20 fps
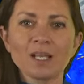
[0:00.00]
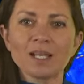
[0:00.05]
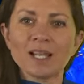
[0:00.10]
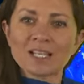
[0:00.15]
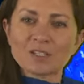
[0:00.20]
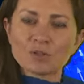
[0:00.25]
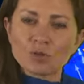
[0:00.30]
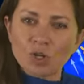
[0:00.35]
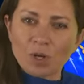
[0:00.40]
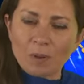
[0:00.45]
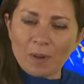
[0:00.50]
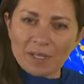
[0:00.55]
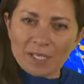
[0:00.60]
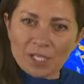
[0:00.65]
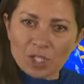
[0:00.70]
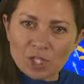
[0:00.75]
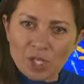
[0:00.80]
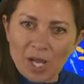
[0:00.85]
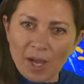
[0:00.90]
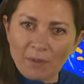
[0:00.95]
Let's talk about
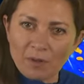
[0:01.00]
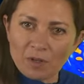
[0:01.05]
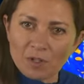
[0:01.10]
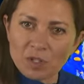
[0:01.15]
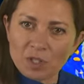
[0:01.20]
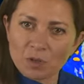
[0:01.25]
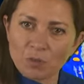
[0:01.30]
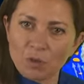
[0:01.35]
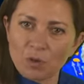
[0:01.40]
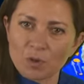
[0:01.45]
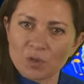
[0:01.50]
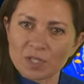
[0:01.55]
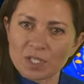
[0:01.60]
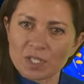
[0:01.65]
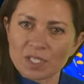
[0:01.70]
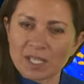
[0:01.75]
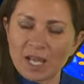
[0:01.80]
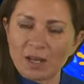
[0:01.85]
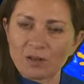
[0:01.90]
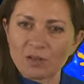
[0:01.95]
these showers towards the
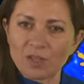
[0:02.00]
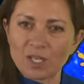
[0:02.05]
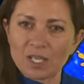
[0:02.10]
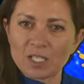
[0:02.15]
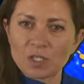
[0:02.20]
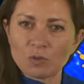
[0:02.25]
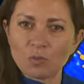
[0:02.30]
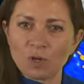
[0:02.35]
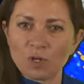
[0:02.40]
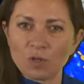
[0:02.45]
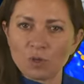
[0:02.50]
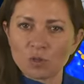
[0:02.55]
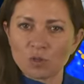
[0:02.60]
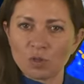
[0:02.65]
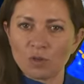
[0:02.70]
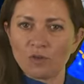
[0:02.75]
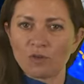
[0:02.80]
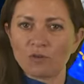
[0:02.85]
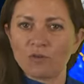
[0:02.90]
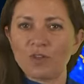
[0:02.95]
southeast. One or
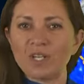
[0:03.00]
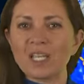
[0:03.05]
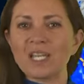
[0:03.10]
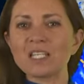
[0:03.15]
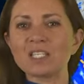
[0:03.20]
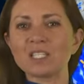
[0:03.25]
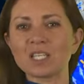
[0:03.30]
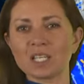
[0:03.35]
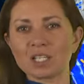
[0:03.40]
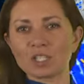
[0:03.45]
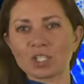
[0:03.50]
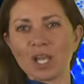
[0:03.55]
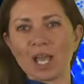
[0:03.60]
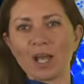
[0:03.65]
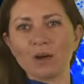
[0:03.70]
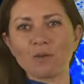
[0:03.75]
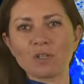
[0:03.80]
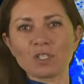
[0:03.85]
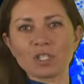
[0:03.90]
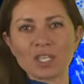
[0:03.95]
two fleeting
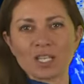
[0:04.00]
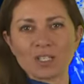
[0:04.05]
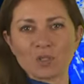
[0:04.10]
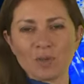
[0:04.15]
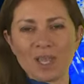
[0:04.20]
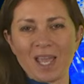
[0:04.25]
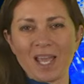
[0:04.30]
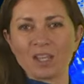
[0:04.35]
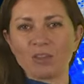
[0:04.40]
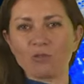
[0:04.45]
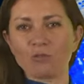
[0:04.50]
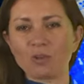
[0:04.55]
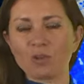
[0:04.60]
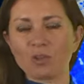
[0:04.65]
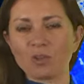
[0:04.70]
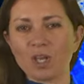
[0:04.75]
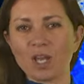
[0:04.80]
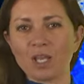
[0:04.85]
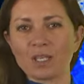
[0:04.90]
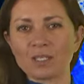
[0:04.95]
showers as we head through
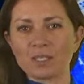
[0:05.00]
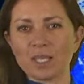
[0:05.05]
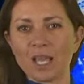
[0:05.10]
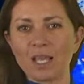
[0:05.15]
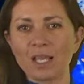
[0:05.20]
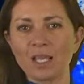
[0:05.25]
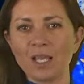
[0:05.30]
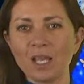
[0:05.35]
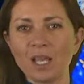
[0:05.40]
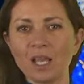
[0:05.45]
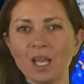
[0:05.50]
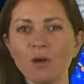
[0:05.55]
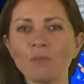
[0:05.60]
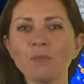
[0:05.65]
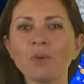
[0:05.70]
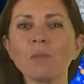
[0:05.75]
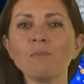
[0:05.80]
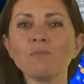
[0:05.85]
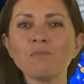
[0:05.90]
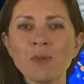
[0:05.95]
Thursday.
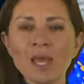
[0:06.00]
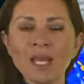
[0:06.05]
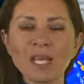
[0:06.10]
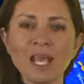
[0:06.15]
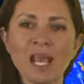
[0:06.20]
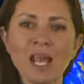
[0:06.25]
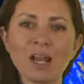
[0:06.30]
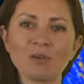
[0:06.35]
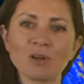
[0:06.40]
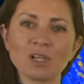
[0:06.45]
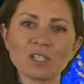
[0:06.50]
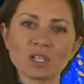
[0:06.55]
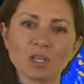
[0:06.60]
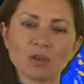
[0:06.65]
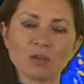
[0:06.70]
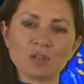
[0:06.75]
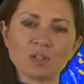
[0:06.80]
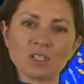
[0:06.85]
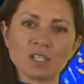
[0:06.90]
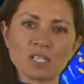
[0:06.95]
But many areas
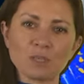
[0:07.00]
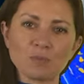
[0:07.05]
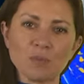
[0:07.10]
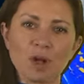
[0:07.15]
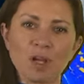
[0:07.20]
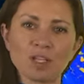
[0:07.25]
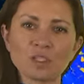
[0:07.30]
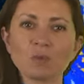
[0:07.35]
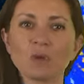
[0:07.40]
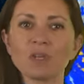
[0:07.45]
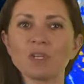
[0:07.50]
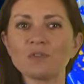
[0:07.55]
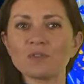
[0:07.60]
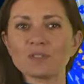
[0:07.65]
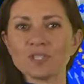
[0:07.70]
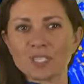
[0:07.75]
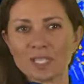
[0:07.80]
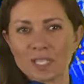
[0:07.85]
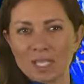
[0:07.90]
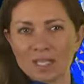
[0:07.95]
across these parts where you've
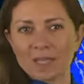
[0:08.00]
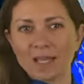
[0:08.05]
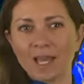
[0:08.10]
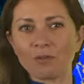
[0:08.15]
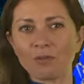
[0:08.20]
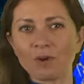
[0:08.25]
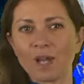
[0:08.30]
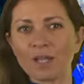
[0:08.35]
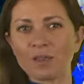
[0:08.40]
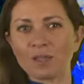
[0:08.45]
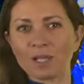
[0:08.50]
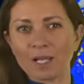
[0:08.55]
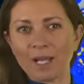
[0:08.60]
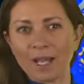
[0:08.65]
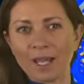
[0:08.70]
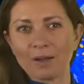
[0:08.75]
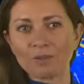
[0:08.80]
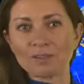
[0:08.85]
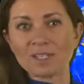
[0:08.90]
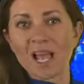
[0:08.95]
seen that rain, the
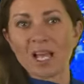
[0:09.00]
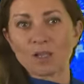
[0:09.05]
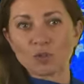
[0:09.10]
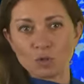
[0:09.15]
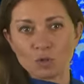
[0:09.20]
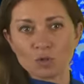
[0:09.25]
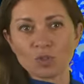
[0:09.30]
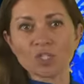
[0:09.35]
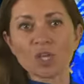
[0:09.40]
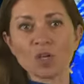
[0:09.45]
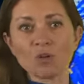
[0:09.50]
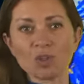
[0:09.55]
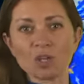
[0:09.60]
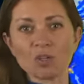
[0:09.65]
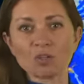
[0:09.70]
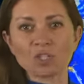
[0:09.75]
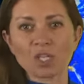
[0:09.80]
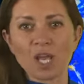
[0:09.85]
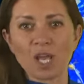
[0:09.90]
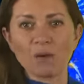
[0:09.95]
cloud, and also
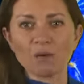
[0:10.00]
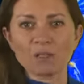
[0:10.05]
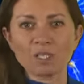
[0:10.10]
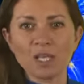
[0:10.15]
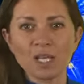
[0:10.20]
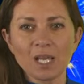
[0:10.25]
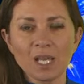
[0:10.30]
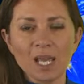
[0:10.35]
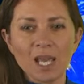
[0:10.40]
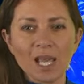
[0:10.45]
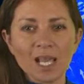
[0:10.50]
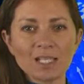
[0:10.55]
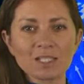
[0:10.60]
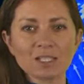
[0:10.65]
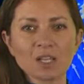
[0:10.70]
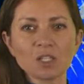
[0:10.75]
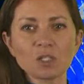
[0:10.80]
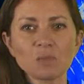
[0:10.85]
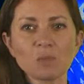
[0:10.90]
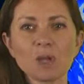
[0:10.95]
those showers, it's
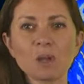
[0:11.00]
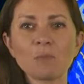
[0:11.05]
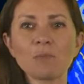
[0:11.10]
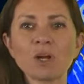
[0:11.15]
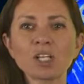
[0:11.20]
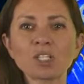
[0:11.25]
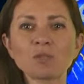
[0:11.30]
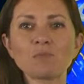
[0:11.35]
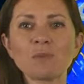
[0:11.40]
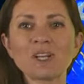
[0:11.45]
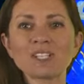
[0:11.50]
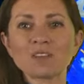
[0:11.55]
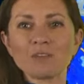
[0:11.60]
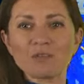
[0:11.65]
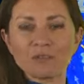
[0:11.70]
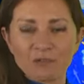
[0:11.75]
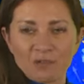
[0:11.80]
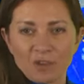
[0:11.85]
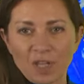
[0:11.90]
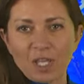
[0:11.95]
going to be a much better
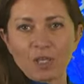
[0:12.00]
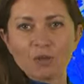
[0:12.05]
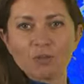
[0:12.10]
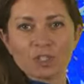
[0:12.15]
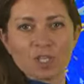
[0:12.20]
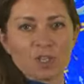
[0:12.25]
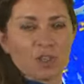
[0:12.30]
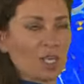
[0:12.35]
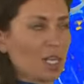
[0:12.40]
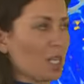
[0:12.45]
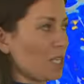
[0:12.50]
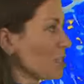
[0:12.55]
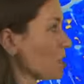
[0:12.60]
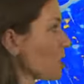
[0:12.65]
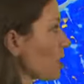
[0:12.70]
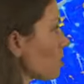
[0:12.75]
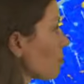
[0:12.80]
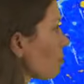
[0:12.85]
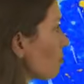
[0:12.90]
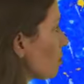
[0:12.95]
feel to things
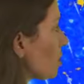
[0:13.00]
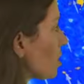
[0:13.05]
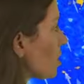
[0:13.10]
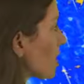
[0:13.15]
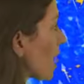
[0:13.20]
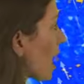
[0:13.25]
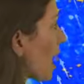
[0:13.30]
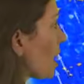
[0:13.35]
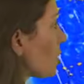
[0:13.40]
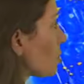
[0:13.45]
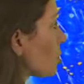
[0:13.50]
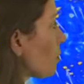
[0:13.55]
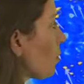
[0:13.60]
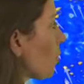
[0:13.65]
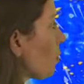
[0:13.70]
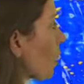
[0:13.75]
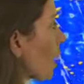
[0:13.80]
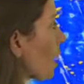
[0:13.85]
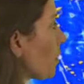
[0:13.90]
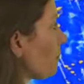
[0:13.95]
through the day
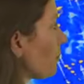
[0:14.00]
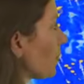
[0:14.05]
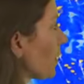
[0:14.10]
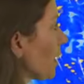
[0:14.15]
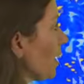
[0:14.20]
tomorrow.